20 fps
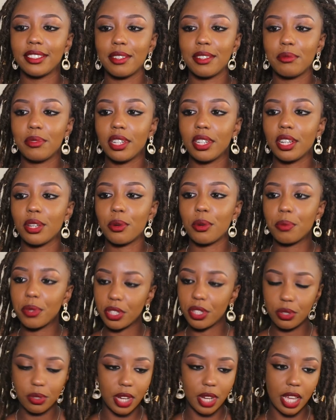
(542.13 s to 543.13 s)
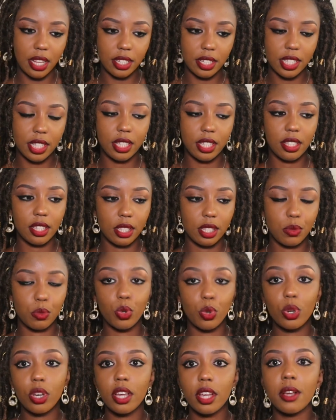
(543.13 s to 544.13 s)
I'm really hoping you can't see the
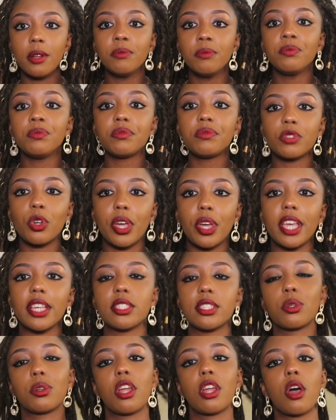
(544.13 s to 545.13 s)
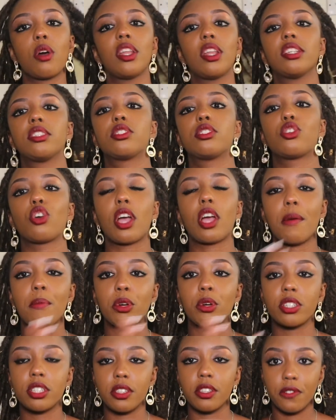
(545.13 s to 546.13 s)
smoke. Okay, so now let's talk
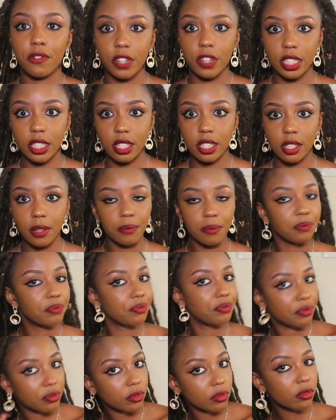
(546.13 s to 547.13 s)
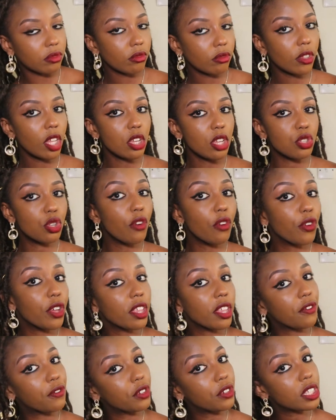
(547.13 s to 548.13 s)
about the frizz. So for
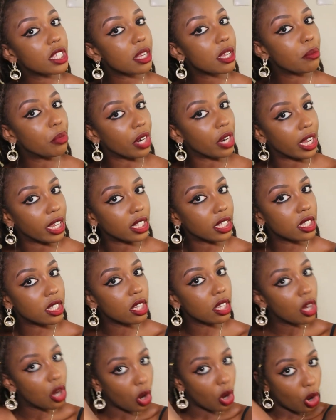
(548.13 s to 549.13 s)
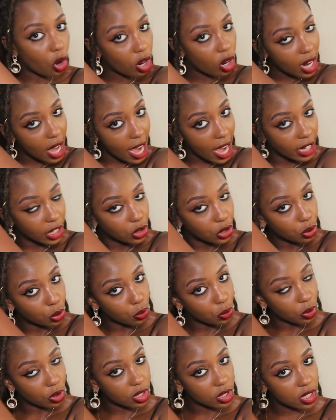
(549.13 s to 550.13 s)
the frizzy braids, all I do
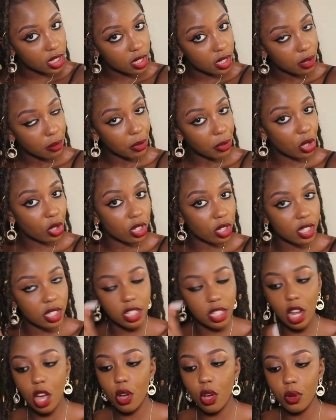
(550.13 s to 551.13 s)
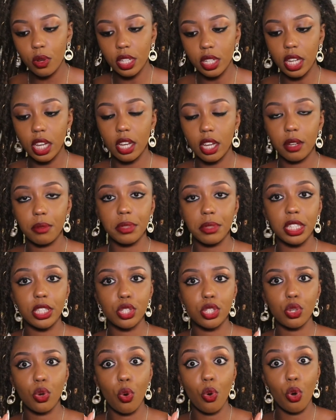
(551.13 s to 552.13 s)
was, because now
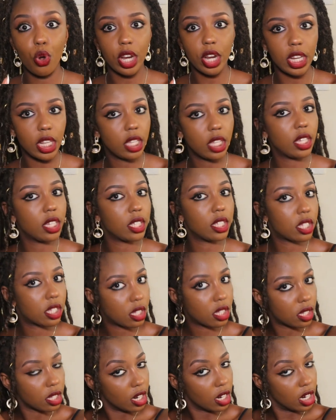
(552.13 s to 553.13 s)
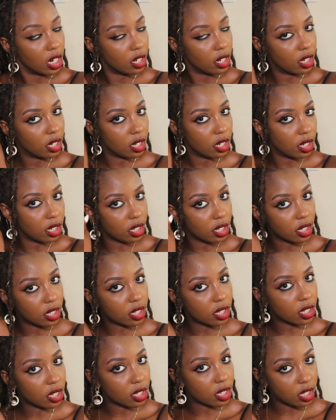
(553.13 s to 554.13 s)
it's oily, it's
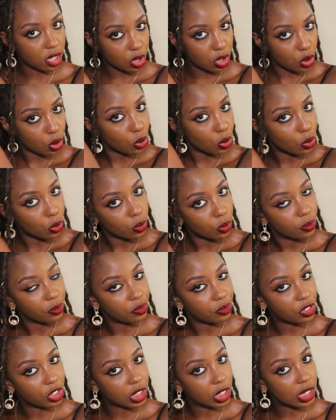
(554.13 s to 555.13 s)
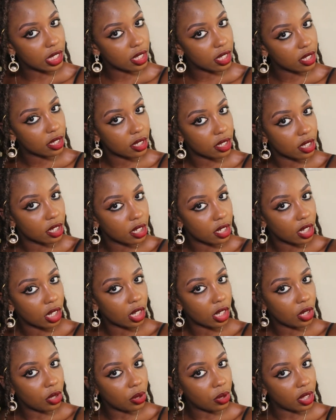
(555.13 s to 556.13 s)
easy to just
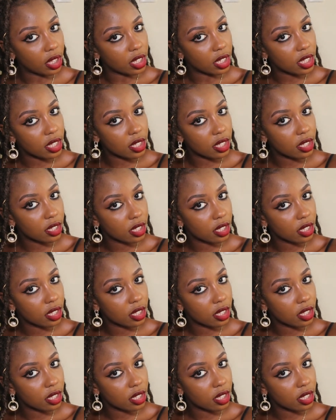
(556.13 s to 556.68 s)
do this.